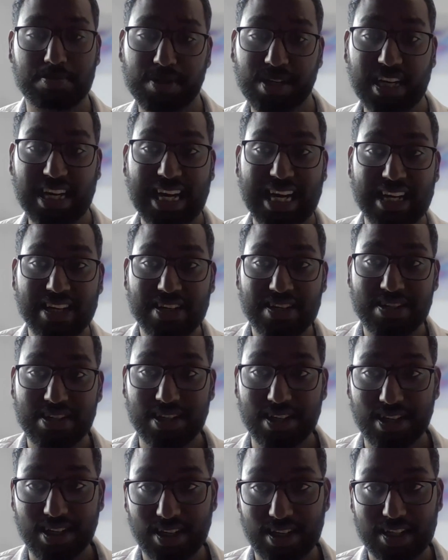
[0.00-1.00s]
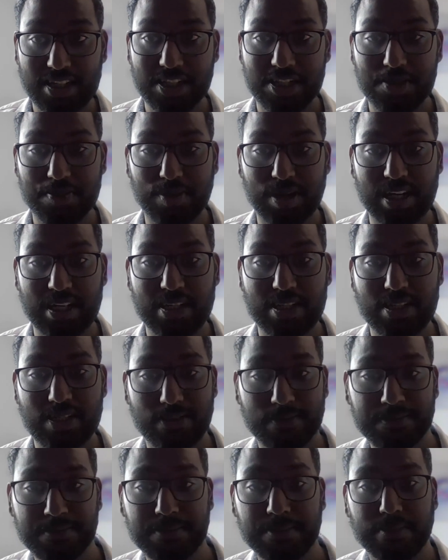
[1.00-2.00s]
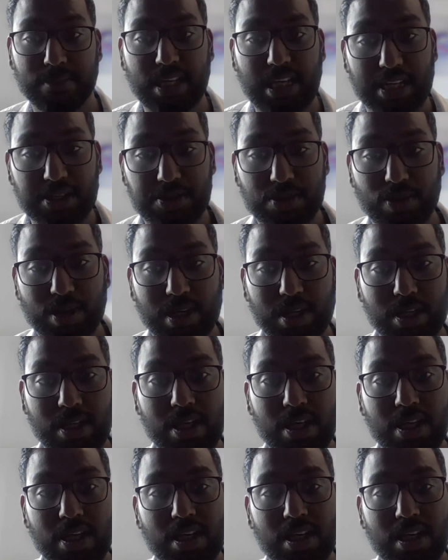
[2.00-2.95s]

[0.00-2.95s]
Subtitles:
but internally displaced as well.